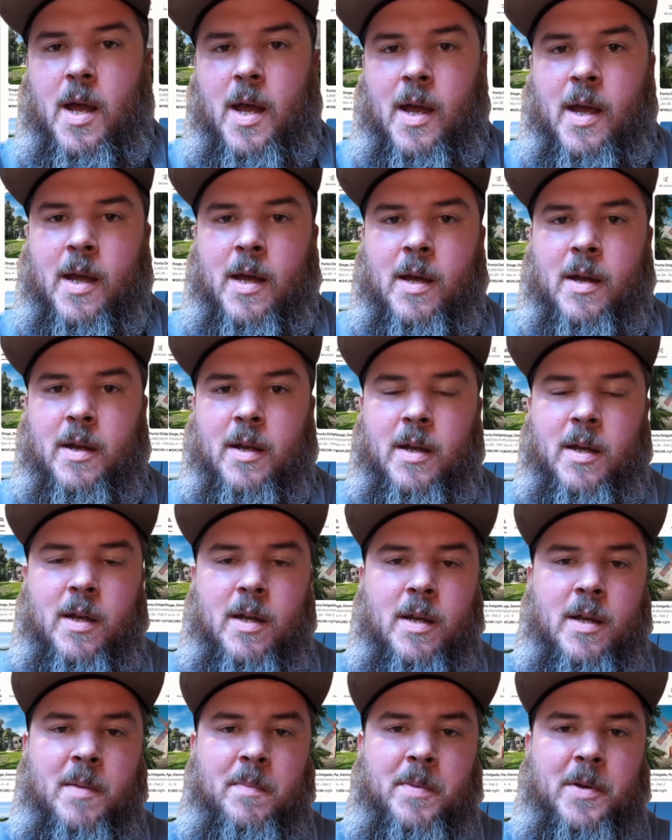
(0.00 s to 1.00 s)
and
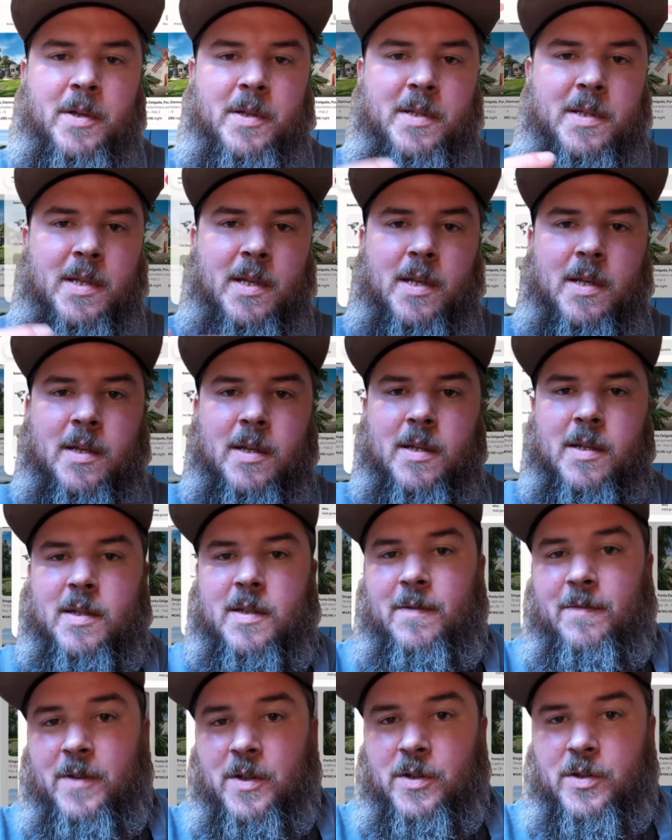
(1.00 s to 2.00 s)
he inputs
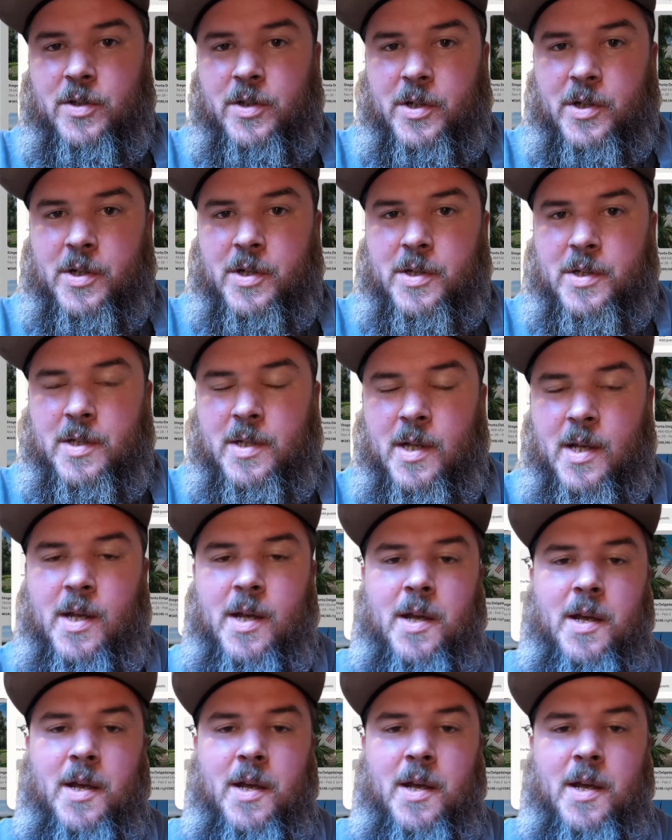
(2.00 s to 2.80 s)
his filters.